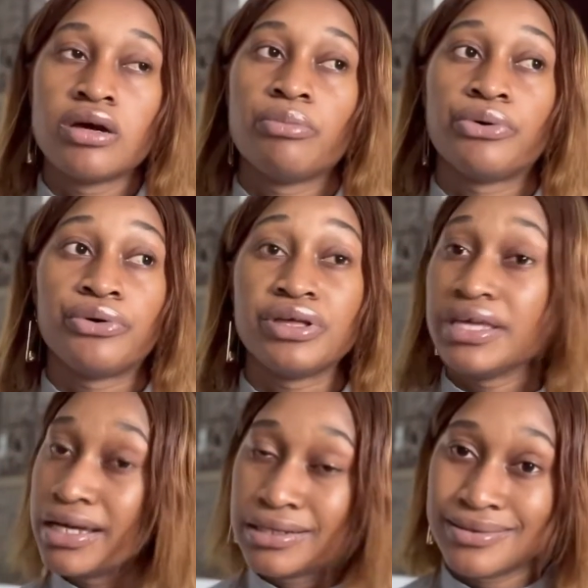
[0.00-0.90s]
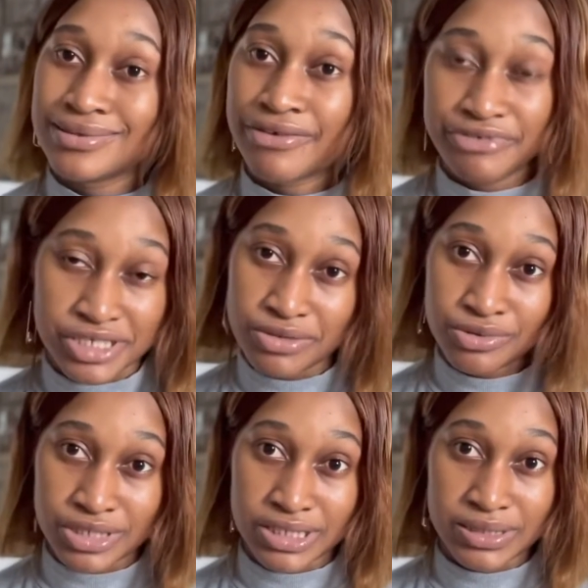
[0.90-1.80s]
But yeah, that's averagely
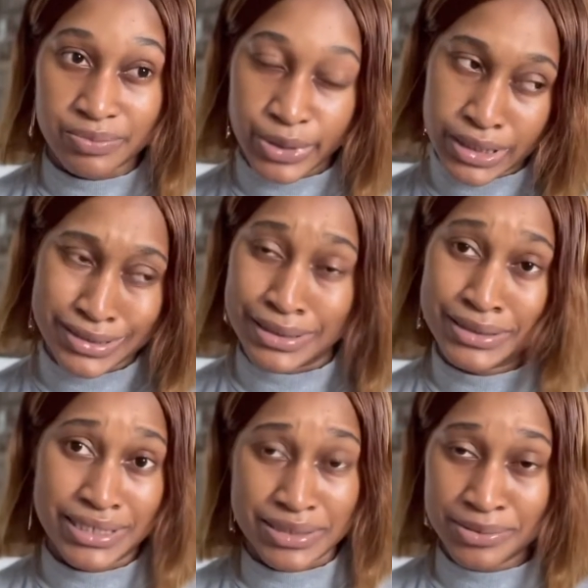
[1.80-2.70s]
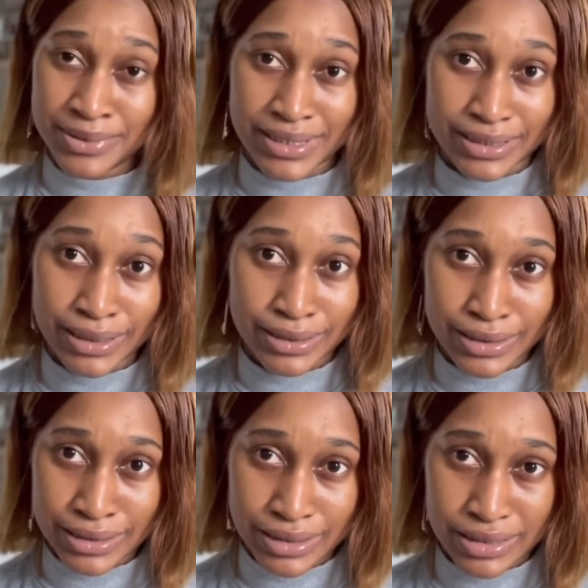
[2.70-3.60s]
what she spends, and she has not started
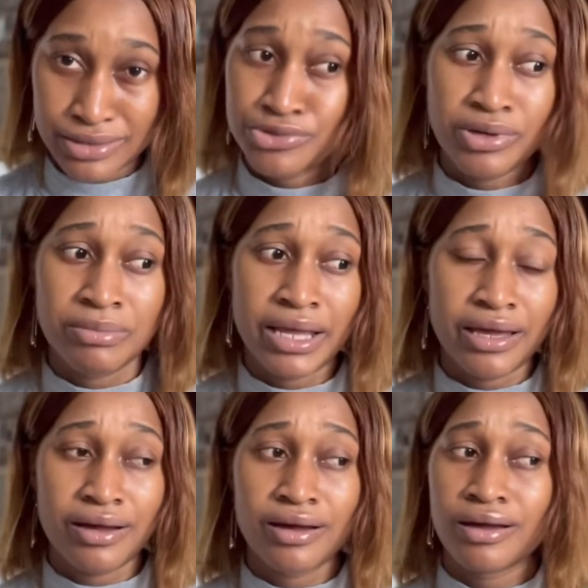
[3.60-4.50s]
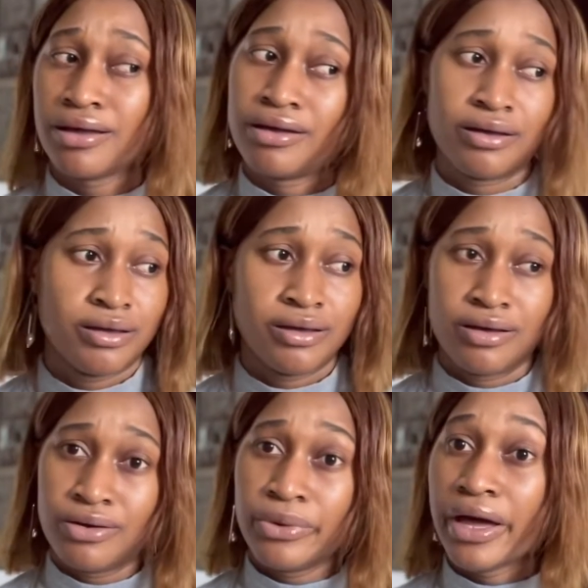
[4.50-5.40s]
eating. So I'm like,
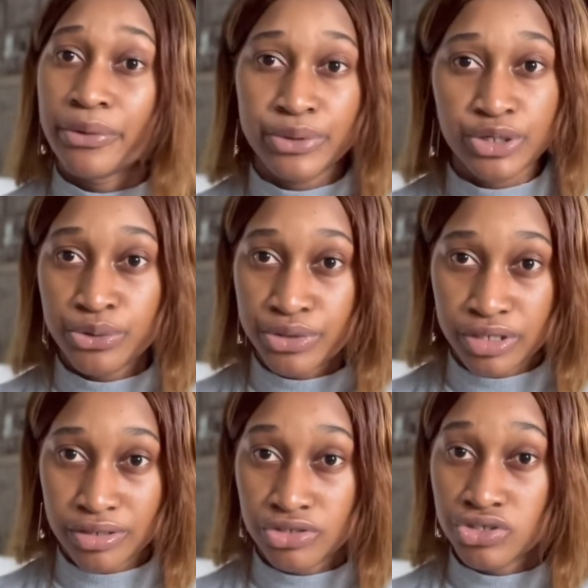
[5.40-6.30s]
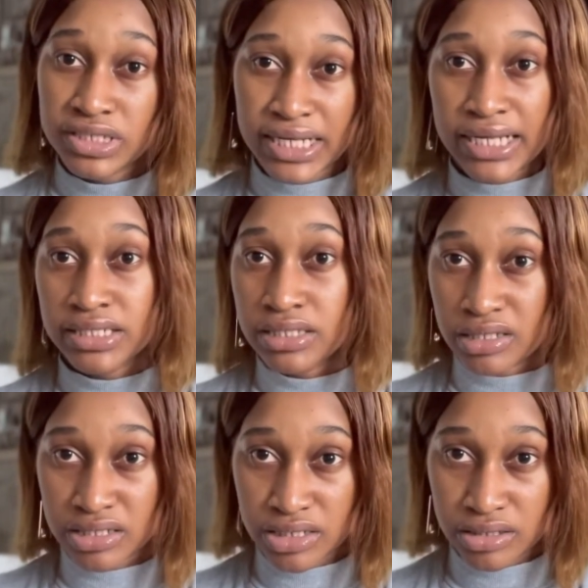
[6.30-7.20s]
where are we going? Just her
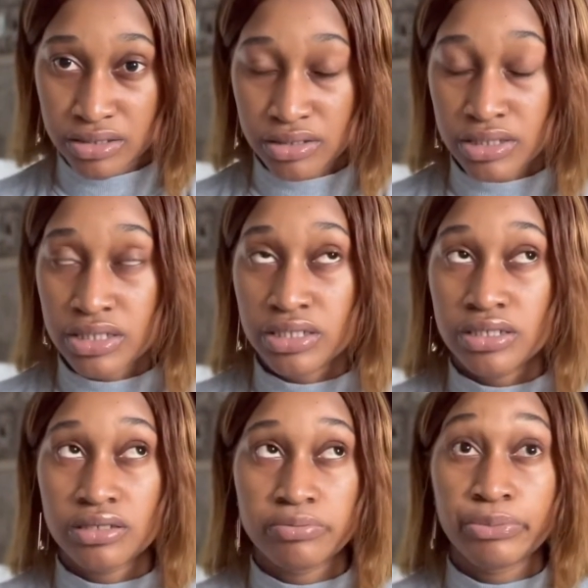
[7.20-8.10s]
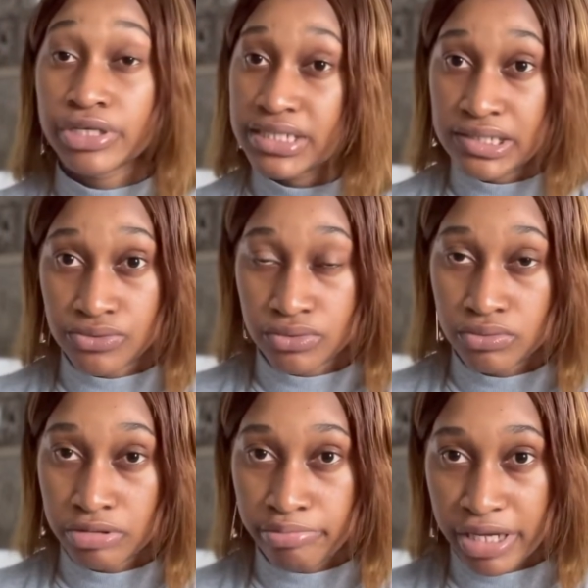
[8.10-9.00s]
detergent, the Persil
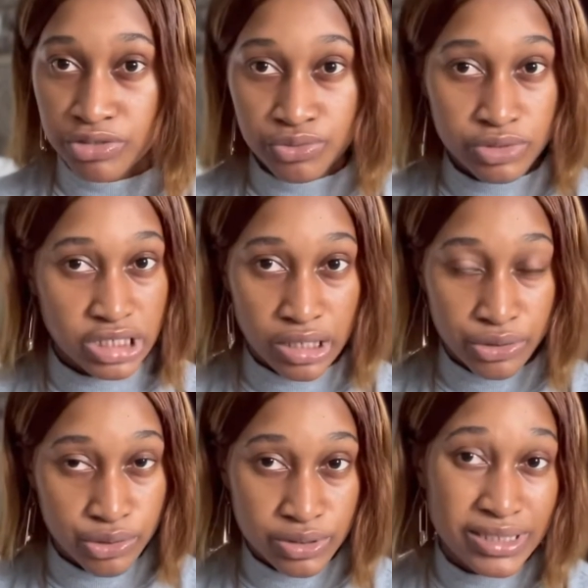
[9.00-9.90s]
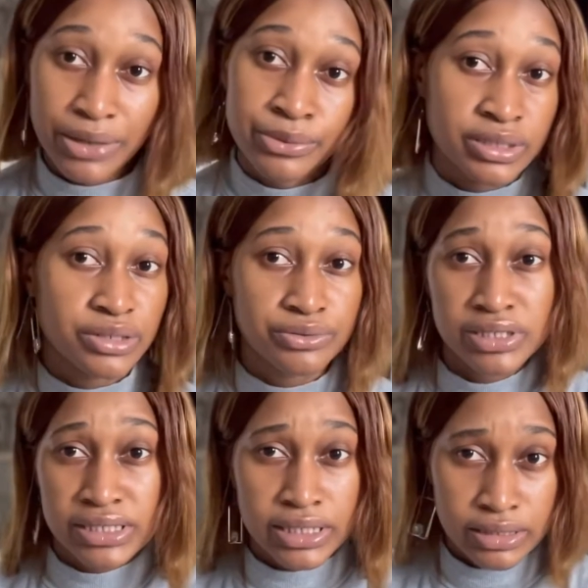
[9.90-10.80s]
we buy to wash her clothes, that one alone
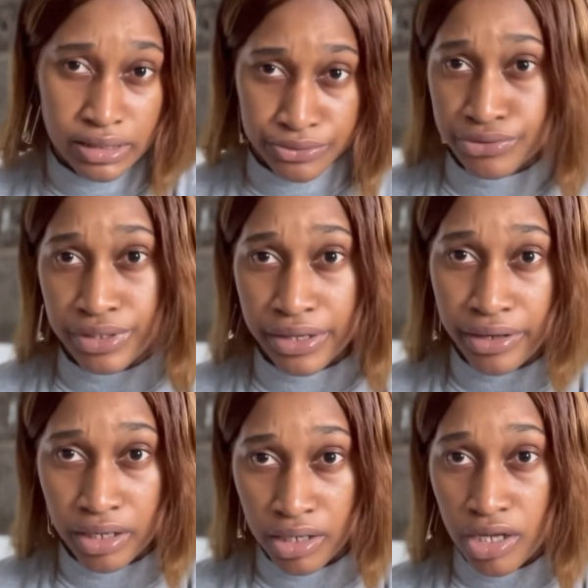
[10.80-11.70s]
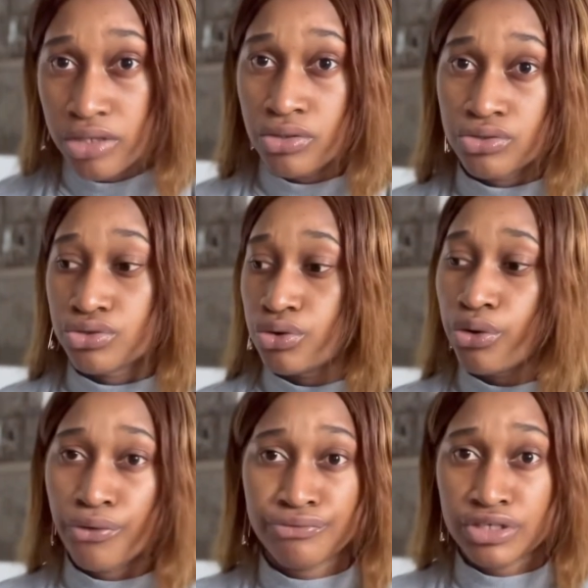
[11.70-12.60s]
is 10,000 naira. Not to talk
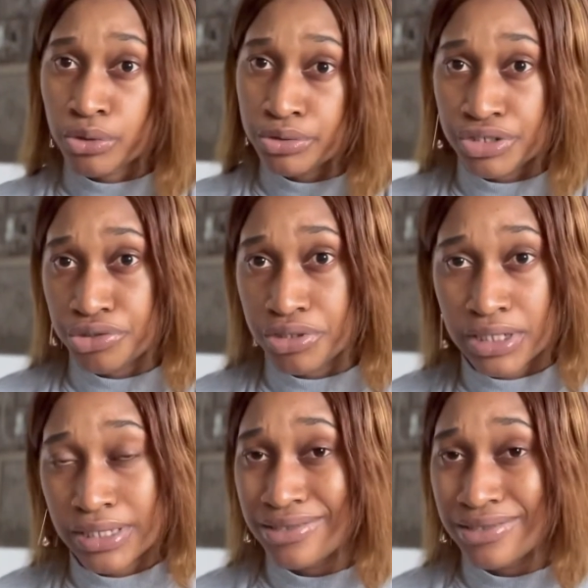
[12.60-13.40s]
of the conditioner that